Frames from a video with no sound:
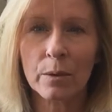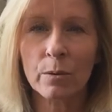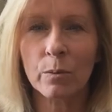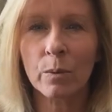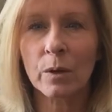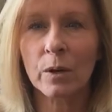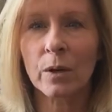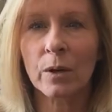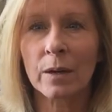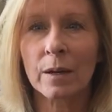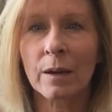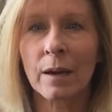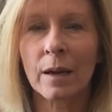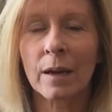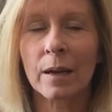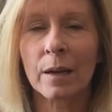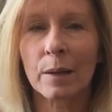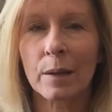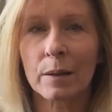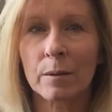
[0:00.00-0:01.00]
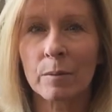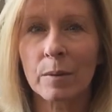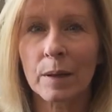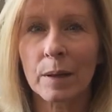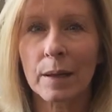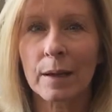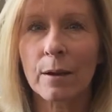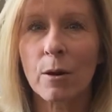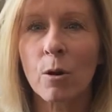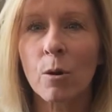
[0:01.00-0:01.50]
So it's
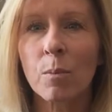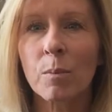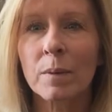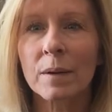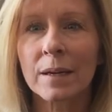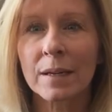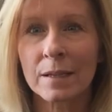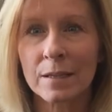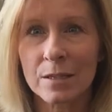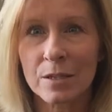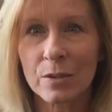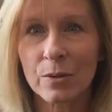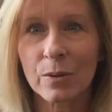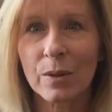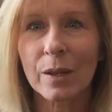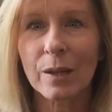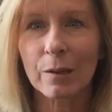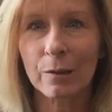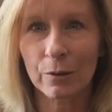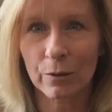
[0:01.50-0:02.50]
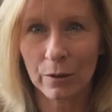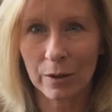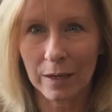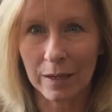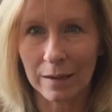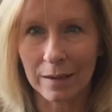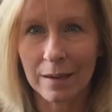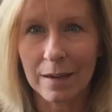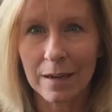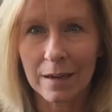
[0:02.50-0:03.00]
almost like opening to the
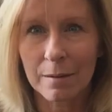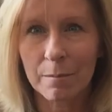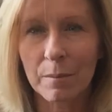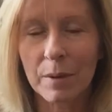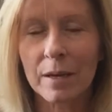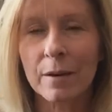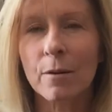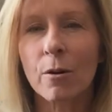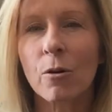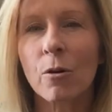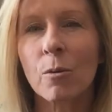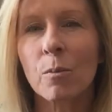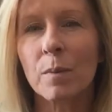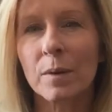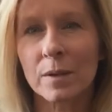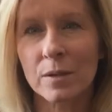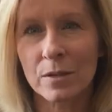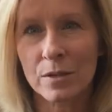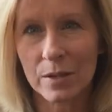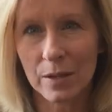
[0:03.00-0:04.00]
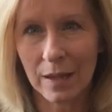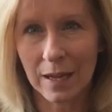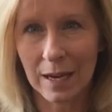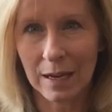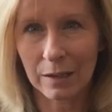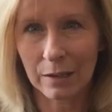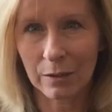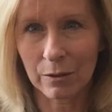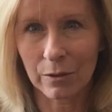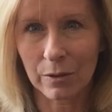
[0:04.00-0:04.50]
learning, being open to
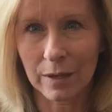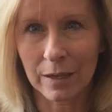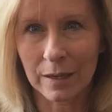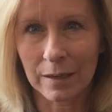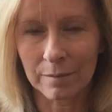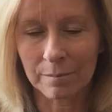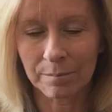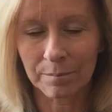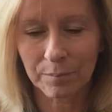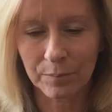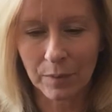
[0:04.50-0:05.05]
that learning.